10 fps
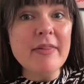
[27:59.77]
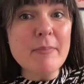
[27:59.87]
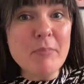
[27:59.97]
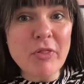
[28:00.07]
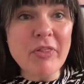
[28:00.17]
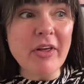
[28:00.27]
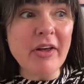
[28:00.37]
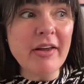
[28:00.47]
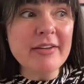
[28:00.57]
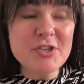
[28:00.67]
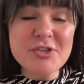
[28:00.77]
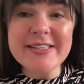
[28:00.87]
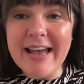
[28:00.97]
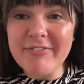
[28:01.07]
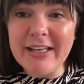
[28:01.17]
the mother doesn't
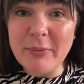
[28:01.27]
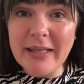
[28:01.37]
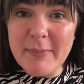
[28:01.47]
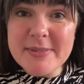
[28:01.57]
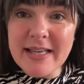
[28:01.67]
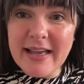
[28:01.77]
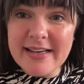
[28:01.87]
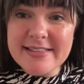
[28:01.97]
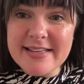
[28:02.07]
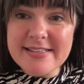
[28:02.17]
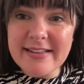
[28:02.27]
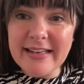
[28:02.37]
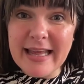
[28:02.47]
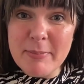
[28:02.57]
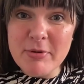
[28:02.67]
have equal access to the
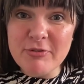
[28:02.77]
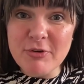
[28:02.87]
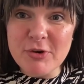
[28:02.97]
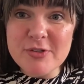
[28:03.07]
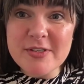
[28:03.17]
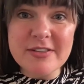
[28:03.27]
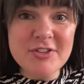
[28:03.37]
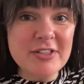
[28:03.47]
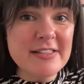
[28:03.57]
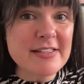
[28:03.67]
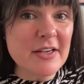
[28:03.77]
labour force. She